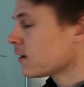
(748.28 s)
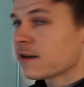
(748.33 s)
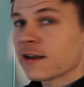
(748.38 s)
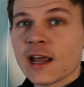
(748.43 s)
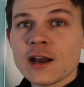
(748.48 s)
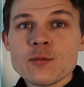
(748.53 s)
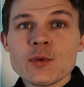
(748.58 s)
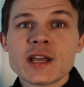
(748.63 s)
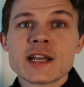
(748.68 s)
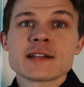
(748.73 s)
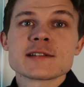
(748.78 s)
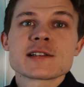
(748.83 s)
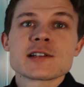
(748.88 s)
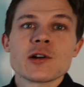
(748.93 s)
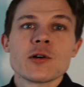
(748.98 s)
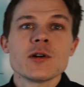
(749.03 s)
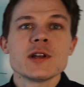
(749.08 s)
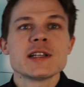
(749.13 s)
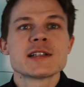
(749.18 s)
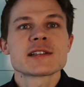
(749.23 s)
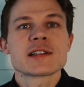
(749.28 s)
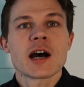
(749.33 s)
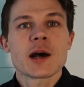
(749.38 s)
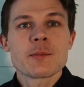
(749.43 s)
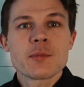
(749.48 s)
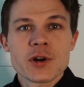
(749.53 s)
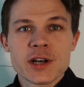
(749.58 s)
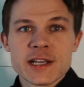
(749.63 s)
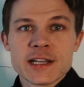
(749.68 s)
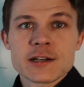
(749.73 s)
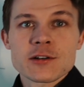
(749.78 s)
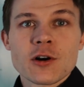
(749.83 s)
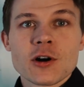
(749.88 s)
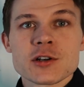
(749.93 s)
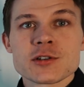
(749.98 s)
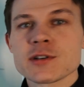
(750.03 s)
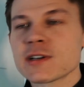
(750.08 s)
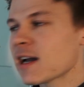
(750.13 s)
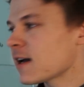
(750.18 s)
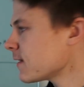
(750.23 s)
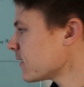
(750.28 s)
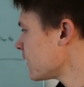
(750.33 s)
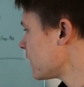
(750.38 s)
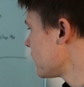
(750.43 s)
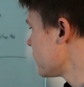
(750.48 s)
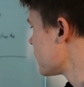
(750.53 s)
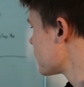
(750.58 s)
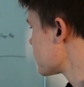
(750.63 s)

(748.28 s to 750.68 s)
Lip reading: Then we can slowly start putting it all together.